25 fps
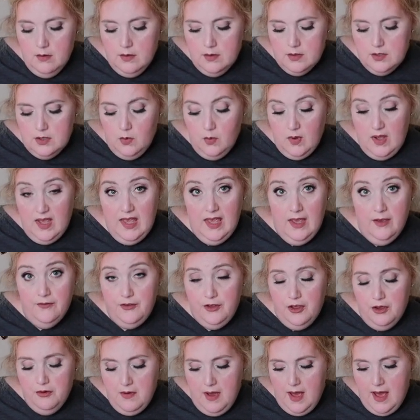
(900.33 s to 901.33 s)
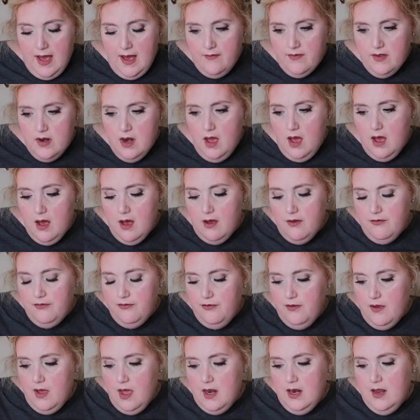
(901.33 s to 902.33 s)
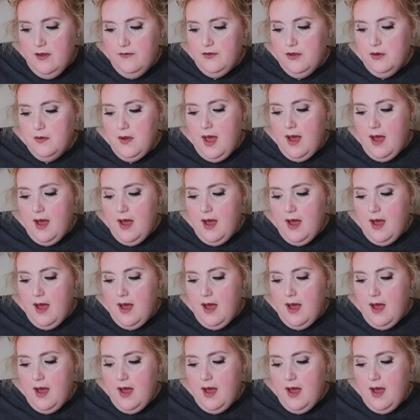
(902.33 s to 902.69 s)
So if you have enough And if you